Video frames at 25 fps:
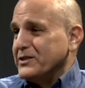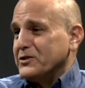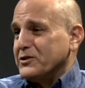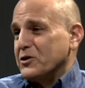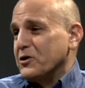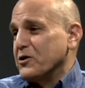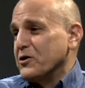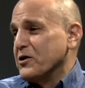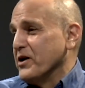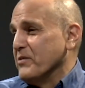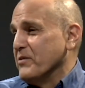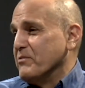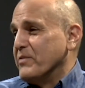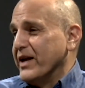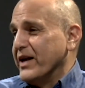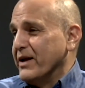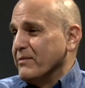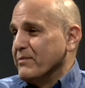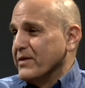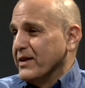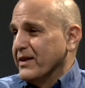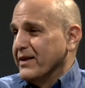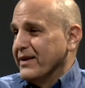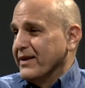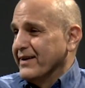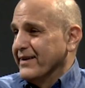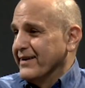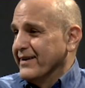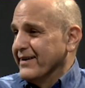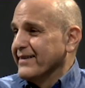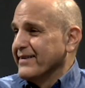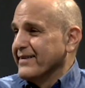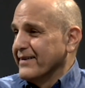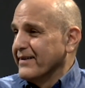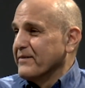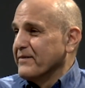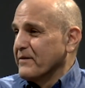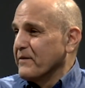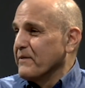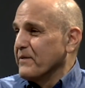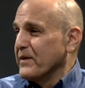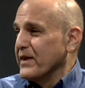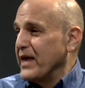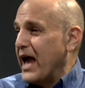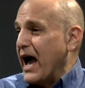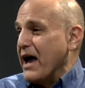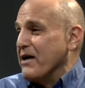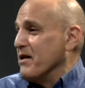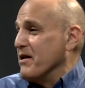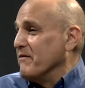heard I it. I probably but, should. Uh,
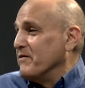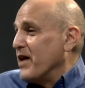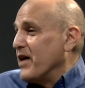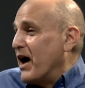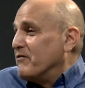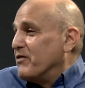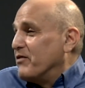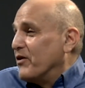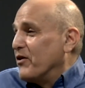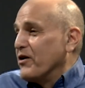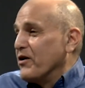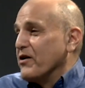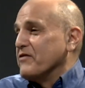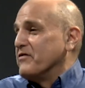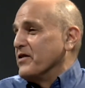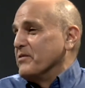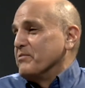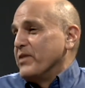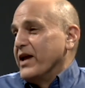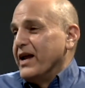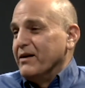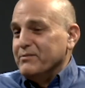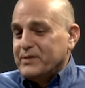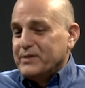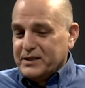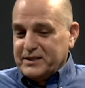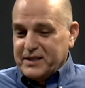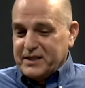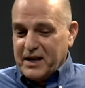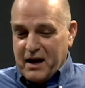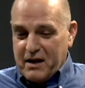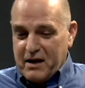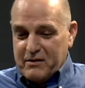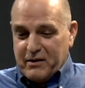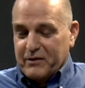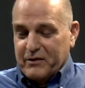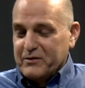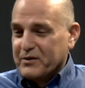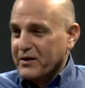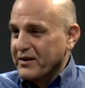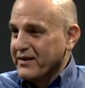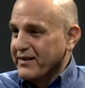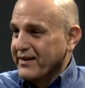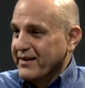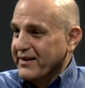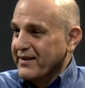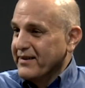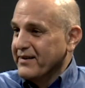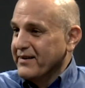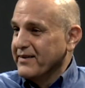yeah, yeah I've, I've, heard of it, okay, but I just. so my
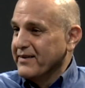understanding of a